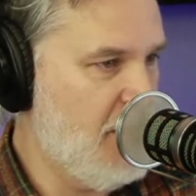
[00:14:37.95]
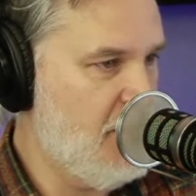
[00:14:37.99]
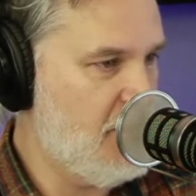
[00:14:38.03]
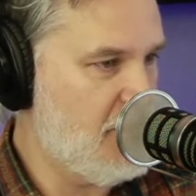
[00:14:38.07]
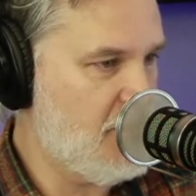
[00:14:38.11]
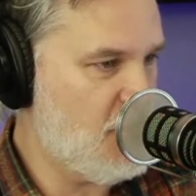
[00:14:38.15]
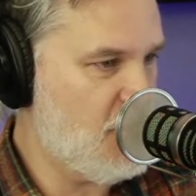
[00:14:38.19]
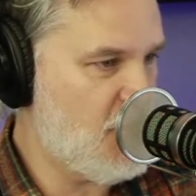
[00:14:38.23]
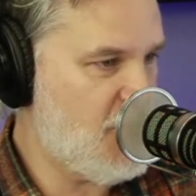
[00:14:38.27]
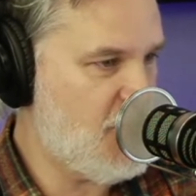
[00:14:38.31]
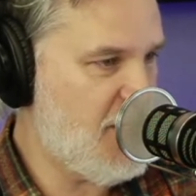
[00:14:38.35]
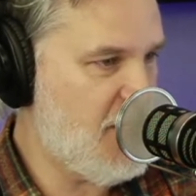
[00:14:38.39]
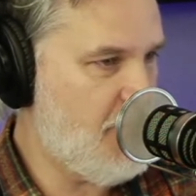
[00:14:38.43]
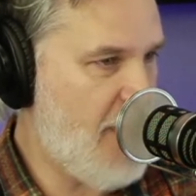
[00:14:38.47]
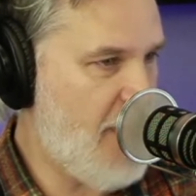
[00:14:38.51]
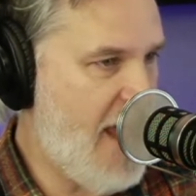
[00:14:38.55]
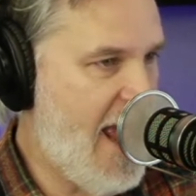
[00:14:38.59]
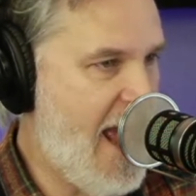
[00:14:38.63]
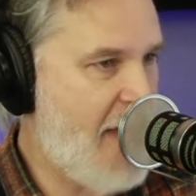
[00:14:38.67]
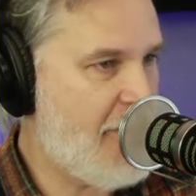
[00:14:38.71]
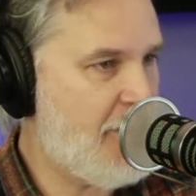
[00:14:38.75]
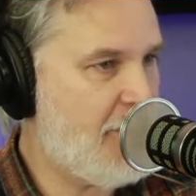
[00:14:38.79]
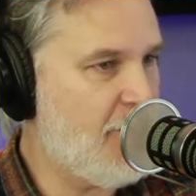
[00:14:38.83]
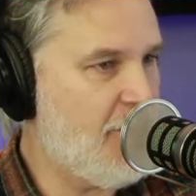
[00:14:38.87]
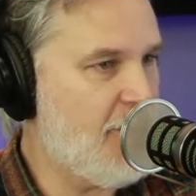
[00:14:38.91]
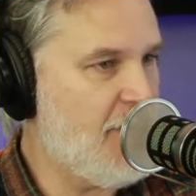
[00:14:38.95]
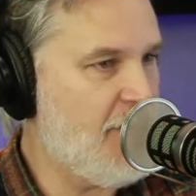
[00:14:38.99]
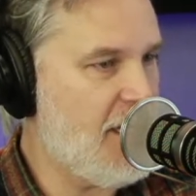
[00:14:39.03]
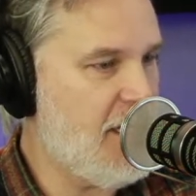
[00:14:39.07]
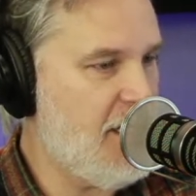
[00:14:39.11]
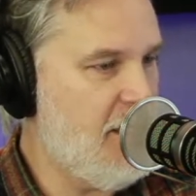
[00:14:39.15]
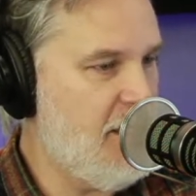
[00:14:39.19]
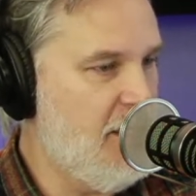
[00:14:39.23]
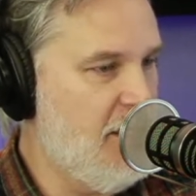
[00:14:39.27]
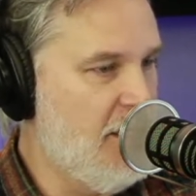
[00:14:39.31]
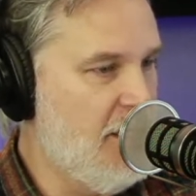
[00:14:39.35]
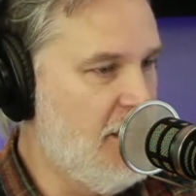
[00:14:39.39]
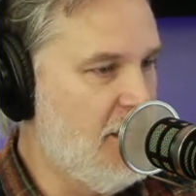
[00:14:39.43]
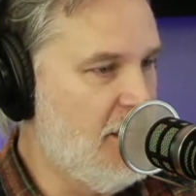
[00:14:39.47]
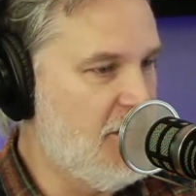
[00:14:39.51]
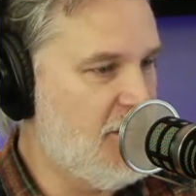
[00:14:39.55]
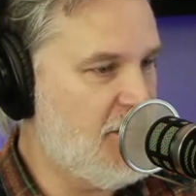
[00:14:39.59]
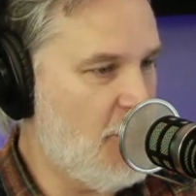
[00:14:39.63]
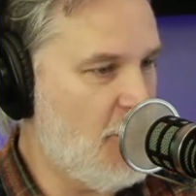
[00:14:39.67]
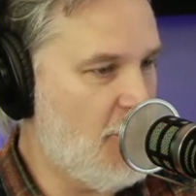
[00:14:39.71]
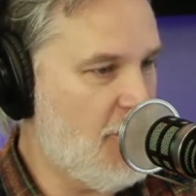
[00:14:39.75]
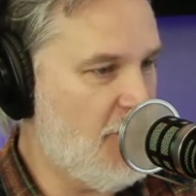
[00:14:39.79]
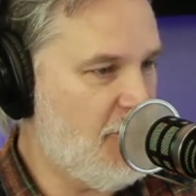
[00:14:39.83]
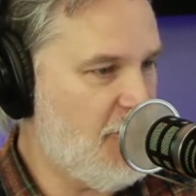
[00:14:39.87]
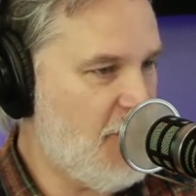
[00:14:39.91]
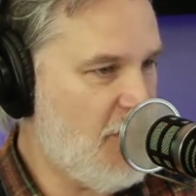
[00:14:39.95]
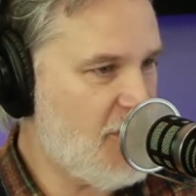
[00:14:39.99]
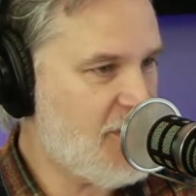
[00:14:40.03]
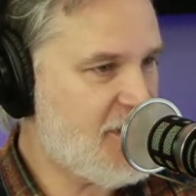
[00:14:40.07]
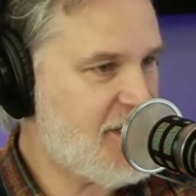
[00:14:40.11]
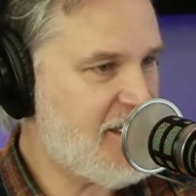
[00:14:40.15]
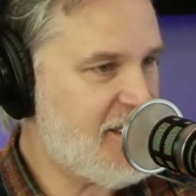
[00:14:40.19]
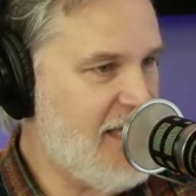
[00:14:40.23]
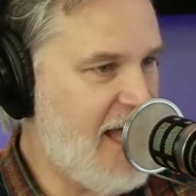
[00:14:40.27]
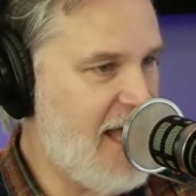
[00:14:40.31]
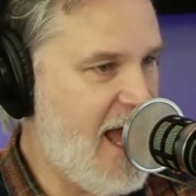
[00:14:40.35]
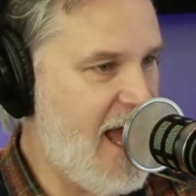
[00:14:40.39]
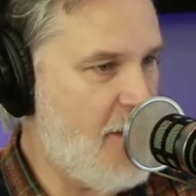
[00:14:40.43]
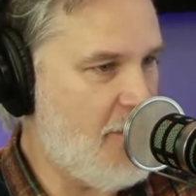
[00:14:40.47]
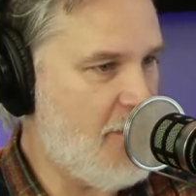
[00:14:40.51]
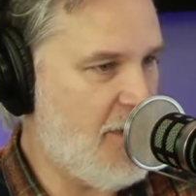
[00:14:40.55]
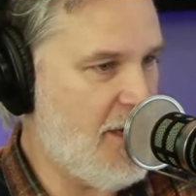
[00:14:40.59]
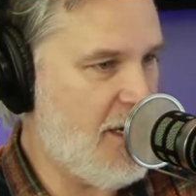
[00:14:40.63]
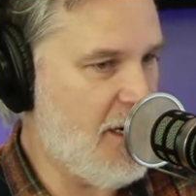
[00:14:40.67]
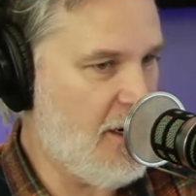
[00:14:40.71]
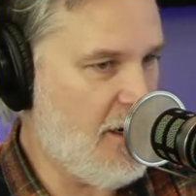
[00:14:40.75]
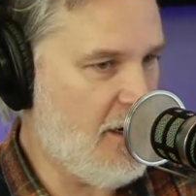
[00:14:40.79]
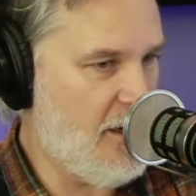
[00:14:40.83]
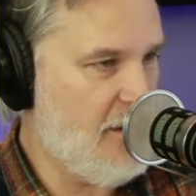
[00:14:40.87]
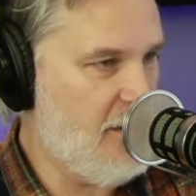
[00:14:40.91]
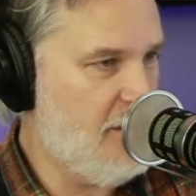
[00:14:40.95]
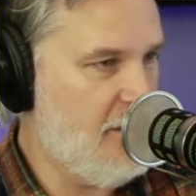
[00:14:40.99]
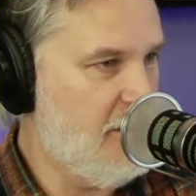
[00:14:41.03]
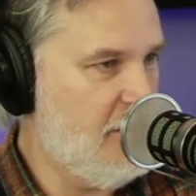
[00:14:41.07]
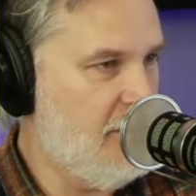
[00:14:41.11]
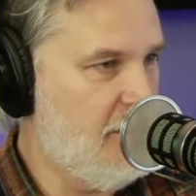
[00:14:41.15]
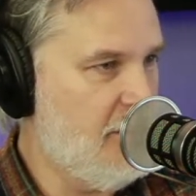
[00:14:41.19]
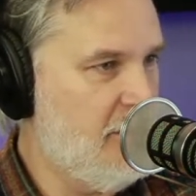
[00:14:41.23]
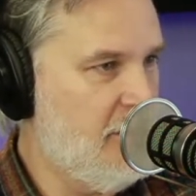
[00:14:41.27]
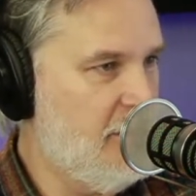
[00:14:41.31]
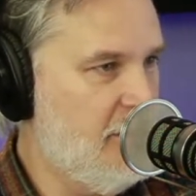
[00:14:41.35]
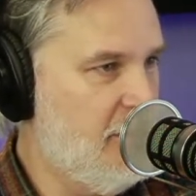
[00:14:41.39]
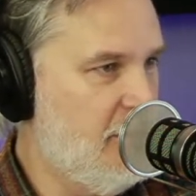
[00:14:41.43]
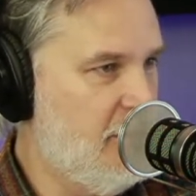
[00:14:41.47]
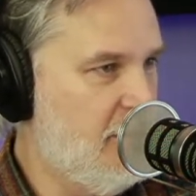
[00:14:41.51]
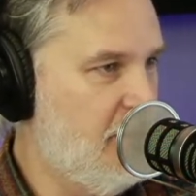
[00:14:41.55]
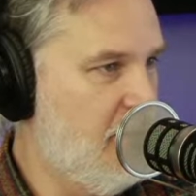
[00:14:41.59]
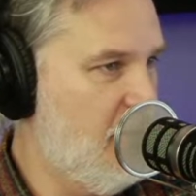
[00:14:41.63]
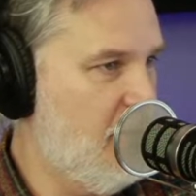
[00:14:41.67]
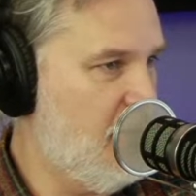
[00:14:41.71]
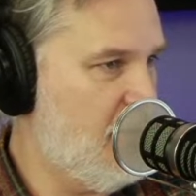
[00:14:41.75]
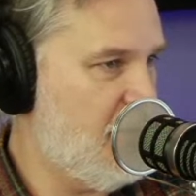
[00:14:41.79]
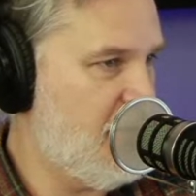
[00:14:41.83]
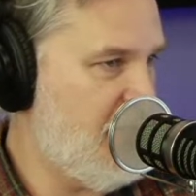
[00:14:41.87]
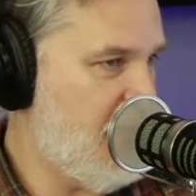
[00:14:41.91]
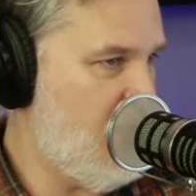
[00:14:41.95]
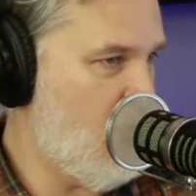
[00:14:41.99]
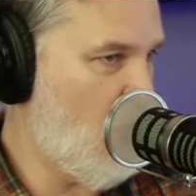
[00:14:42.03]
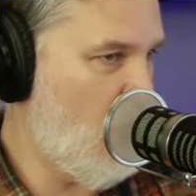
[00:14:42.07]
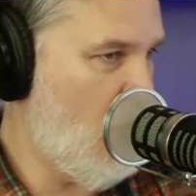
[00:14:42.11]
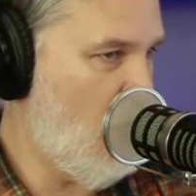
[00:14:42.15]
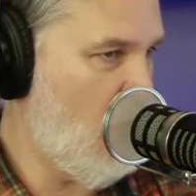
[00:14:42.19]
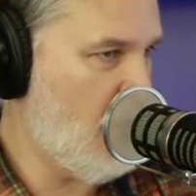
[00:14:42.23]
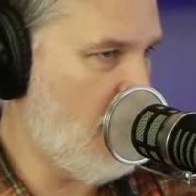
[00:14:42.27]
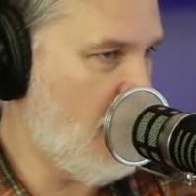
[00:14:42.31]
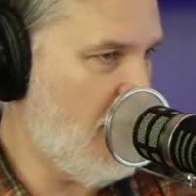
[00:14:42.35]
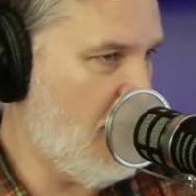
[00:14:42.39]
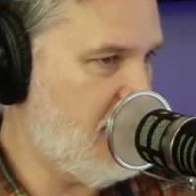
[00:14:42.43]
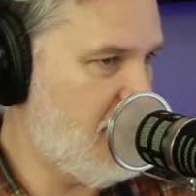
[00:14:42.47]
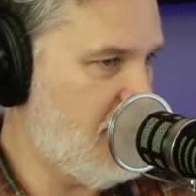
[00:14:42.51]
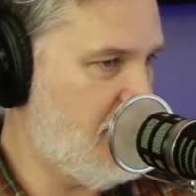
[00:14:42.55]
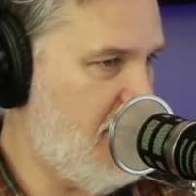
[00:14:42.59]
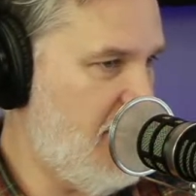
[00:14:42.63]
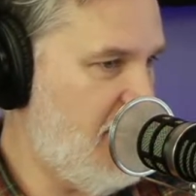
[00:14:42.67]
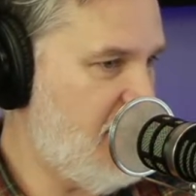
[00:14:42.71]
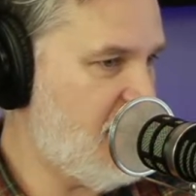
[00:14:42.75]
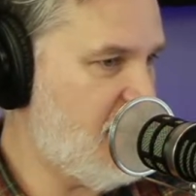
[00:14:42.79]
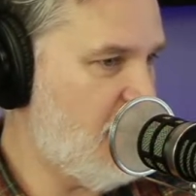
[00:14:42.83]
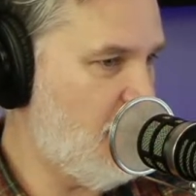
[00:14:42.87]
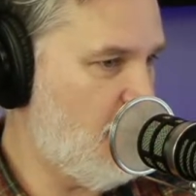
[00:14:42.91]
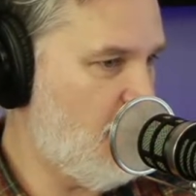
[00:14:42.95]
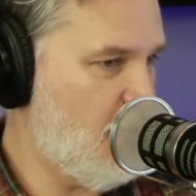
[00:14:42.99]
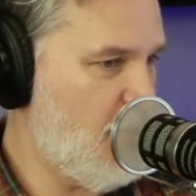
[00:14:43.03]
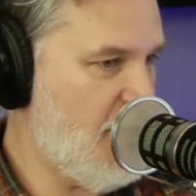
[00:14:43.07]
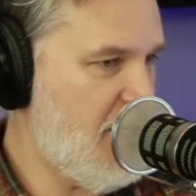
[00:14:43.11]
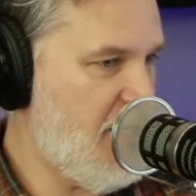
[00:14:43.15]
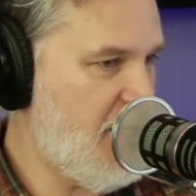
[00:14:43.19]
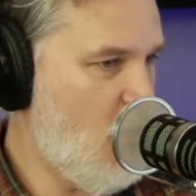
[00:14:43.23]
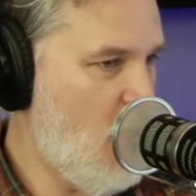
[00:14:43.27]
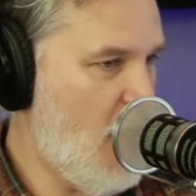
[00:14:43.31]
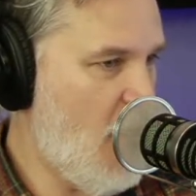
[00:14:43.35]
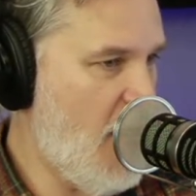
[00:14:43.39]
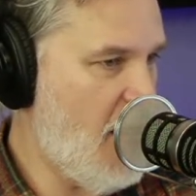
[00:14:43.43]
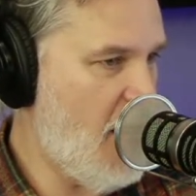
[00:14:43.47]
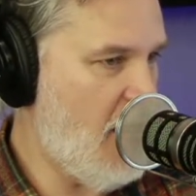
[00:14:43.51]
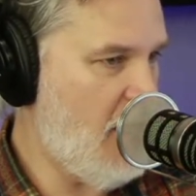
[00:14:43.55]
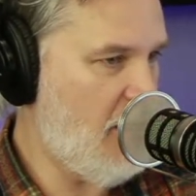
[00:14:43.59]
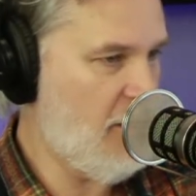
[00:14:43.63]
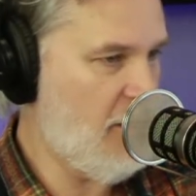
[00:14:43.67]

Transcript: So Sheena Bathory. So the first slap here, Christine Wolmarans takes it pretty well.